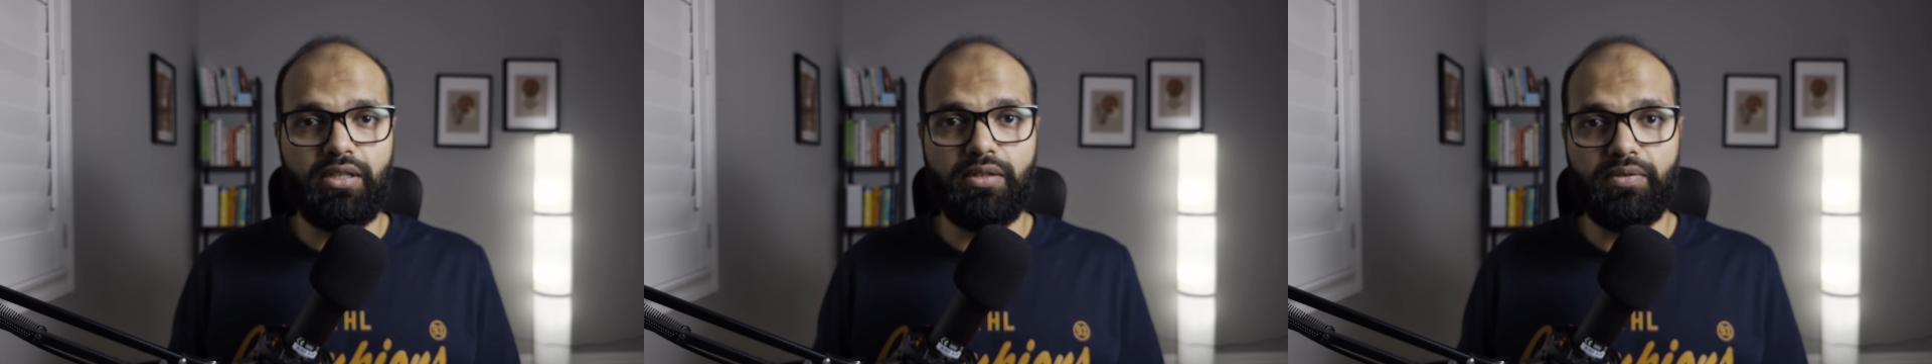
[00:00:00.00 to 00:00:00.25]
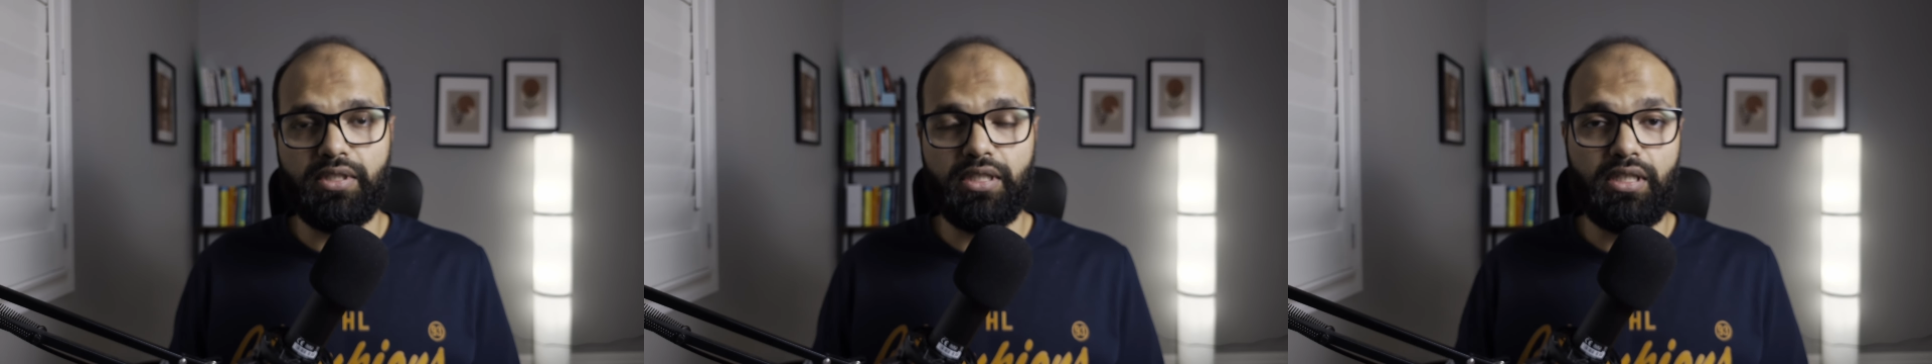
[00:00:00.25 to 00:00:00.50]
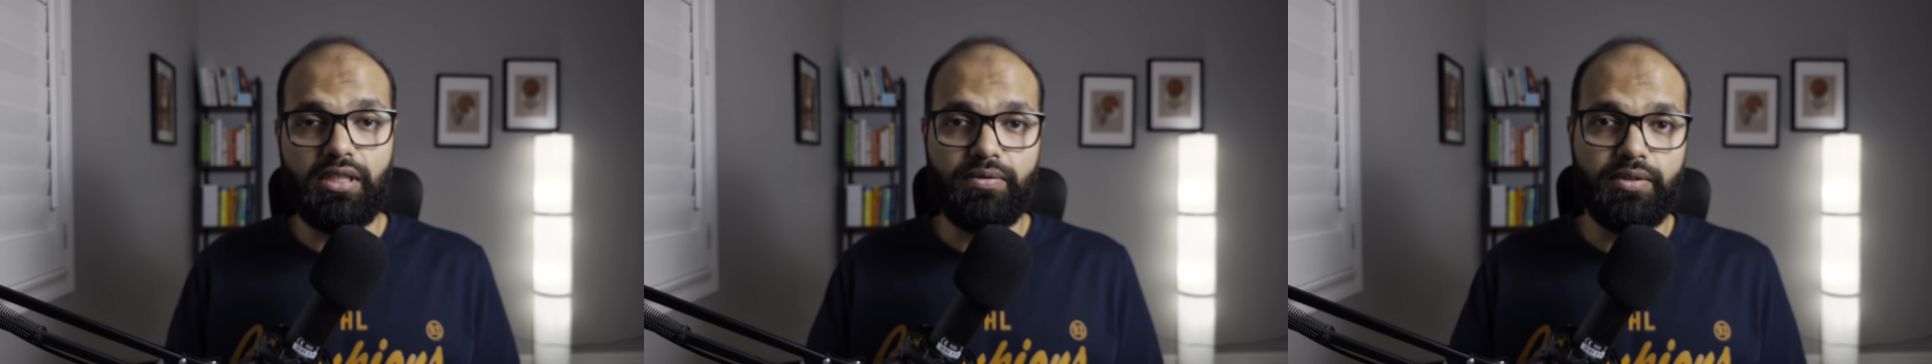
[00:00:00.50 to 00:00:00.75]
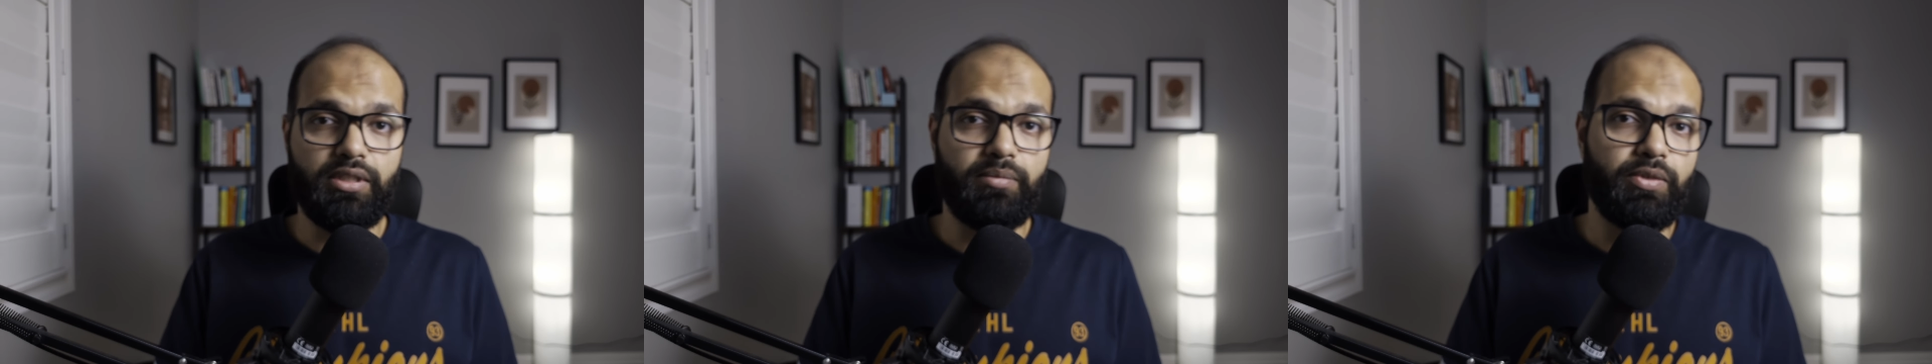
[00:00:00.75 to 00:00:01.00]
universities
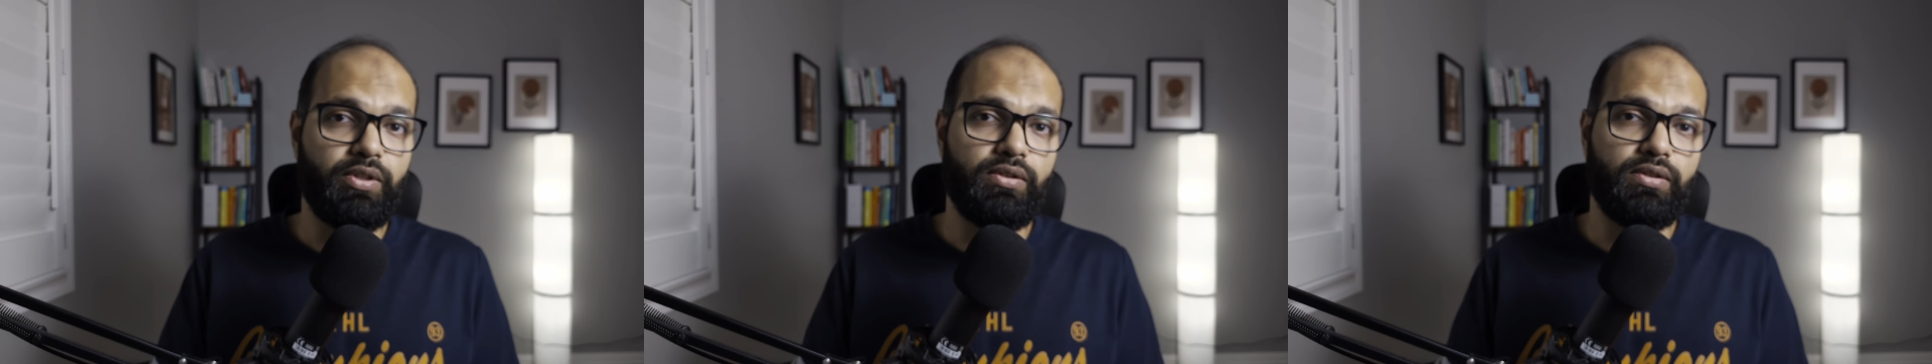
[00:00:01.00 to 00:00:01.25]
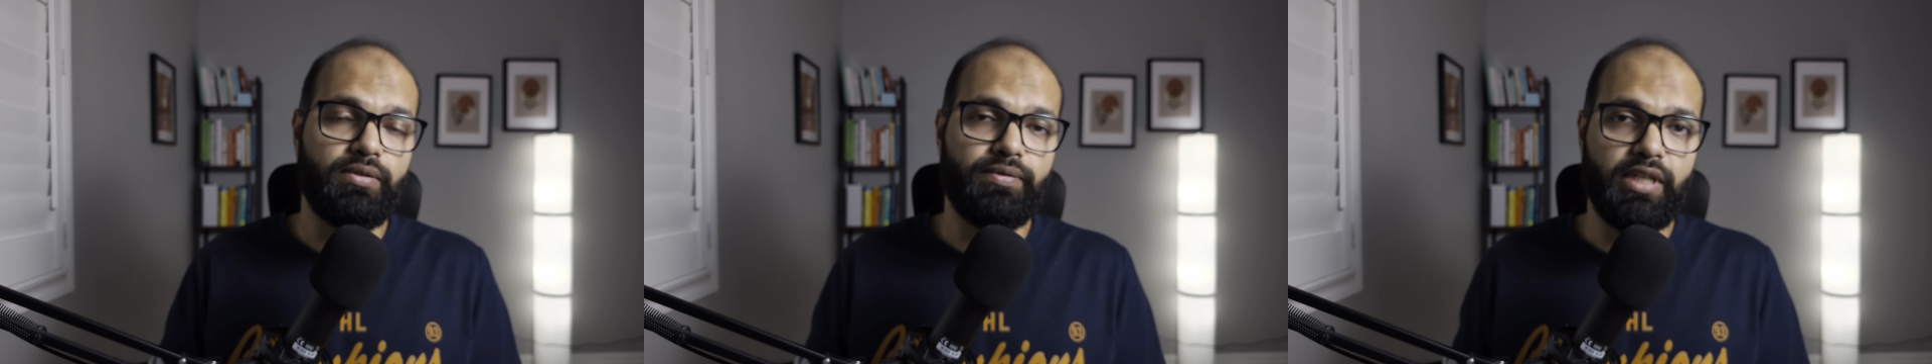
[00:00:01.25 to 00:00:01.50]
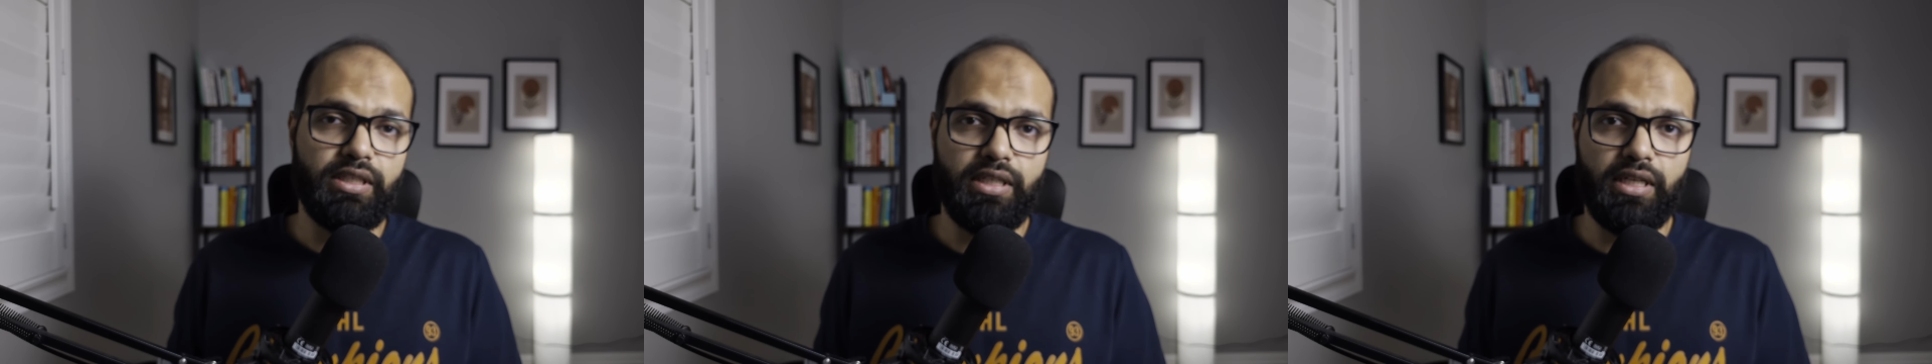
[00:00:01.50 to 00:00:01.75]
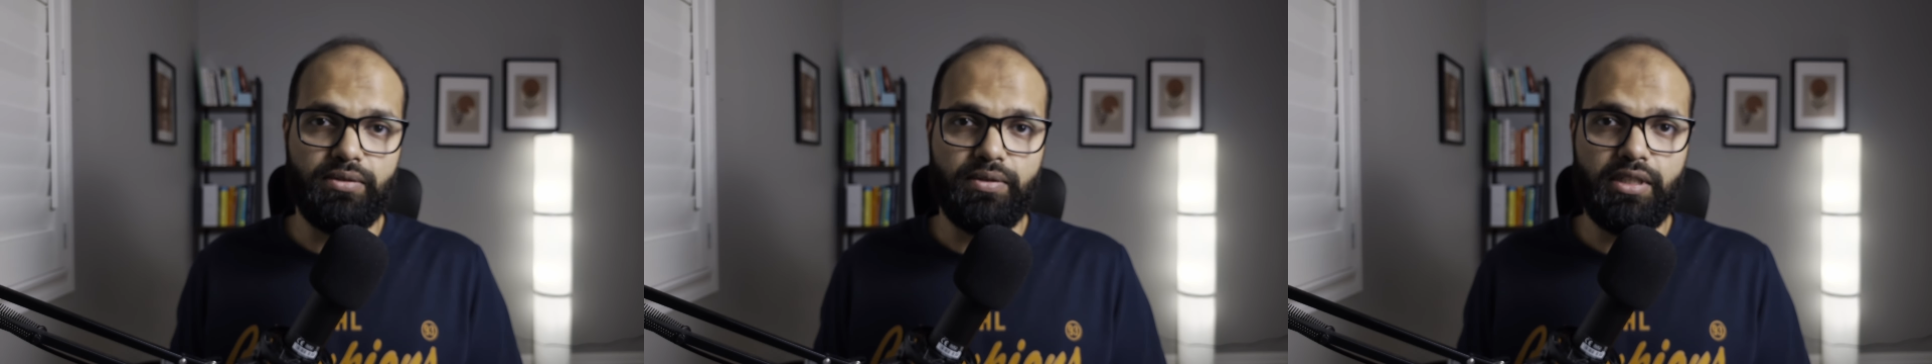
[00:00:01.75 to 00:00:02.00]
which are producing fresh
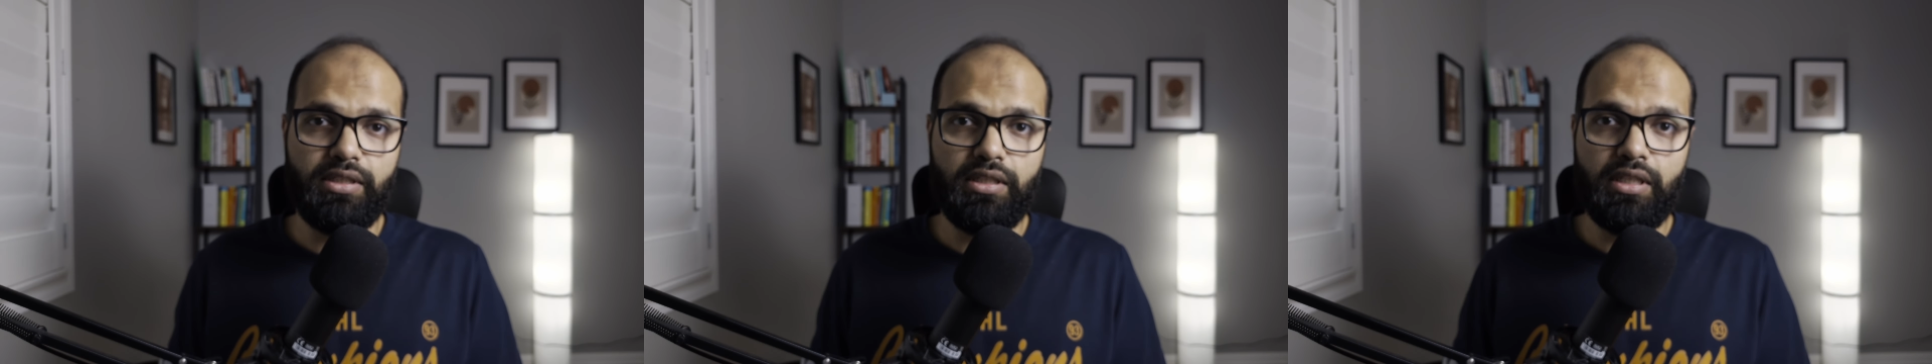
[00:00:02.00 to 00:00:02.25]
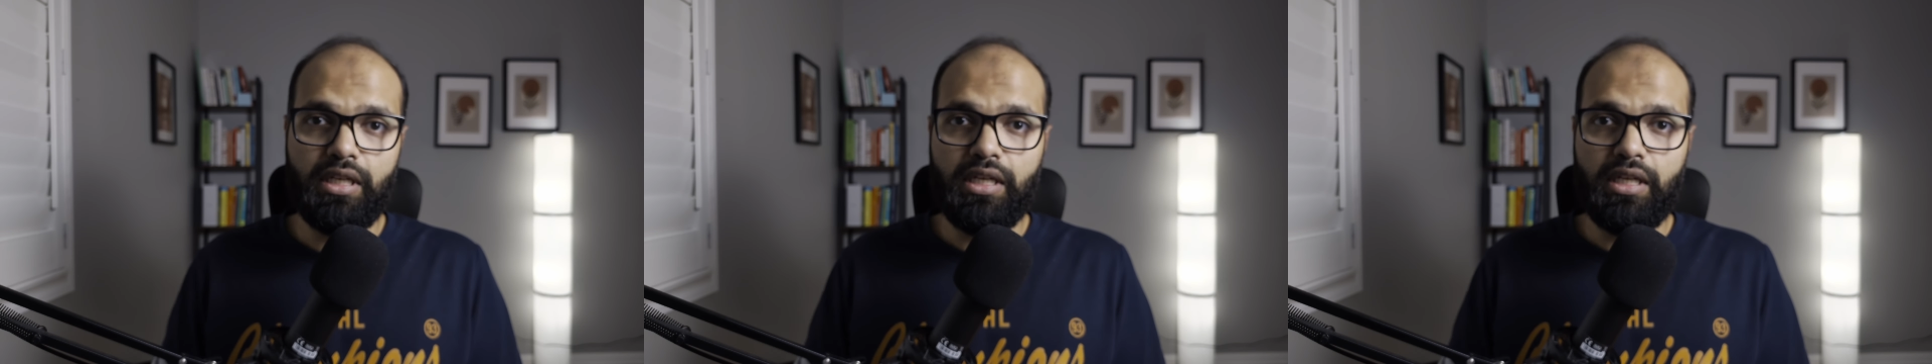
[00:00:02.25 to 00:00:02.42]
graduates.